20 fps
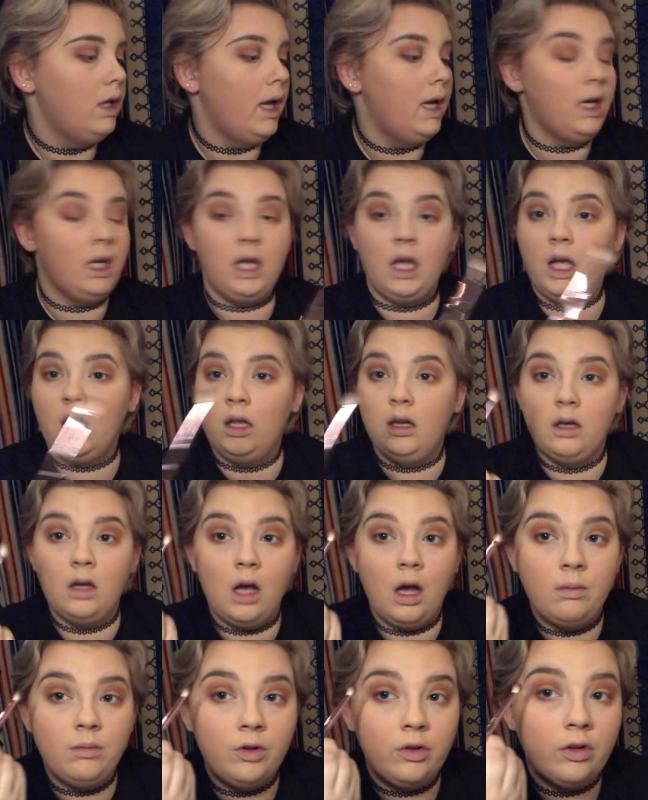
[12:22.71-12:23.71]
And again,
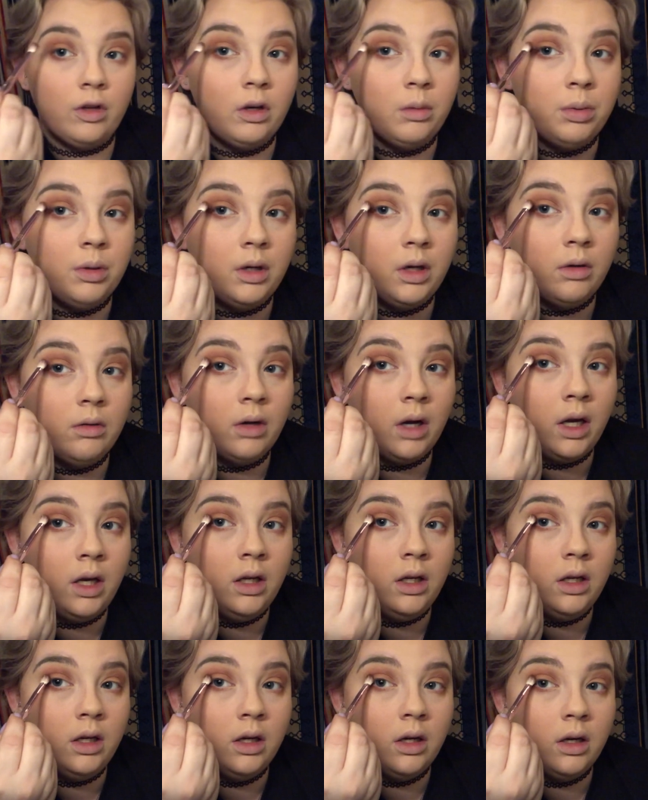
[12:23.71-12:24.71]
I'm just going to put it
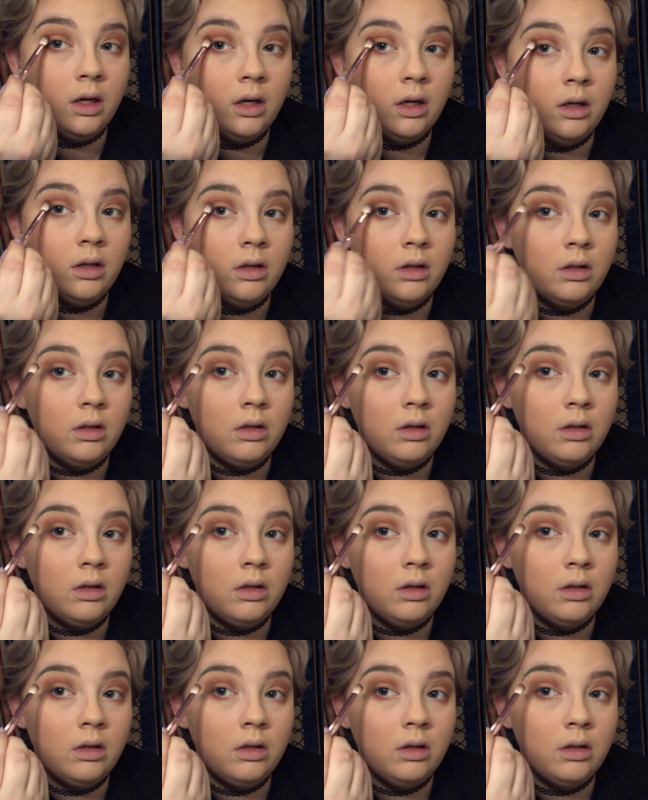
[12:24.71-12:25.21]
right here